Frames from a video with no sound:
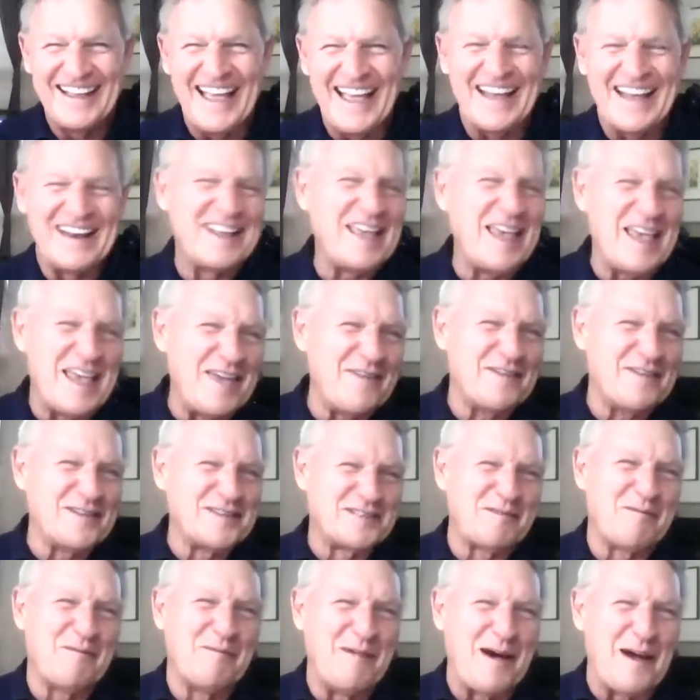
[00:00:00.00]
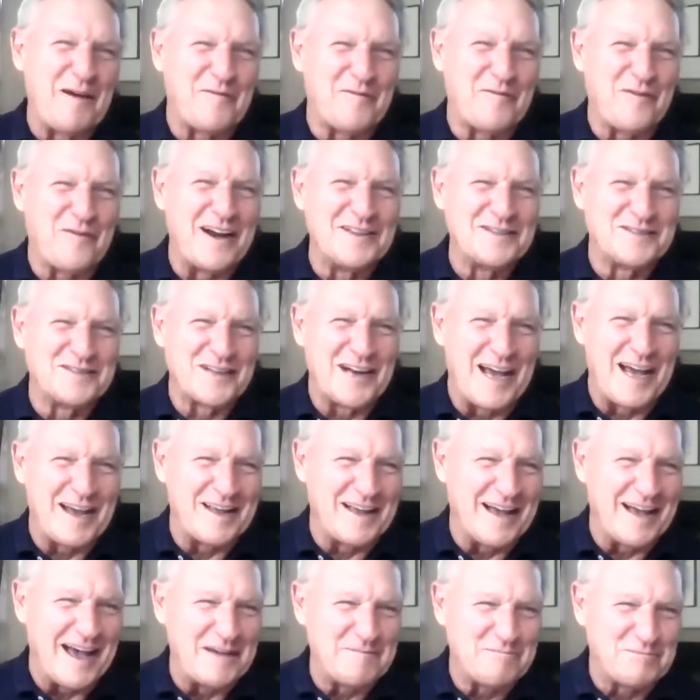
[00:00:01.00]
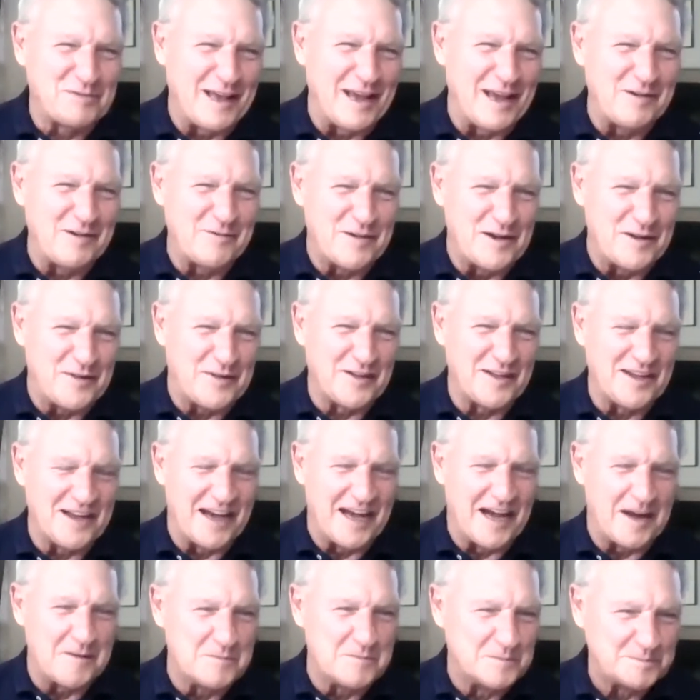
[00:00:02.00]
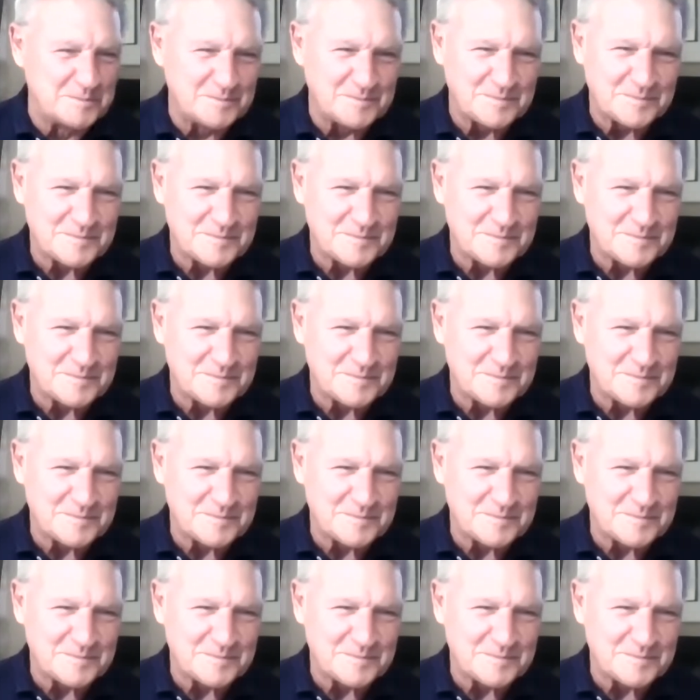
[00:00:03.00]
And even some of my friends that I played with, I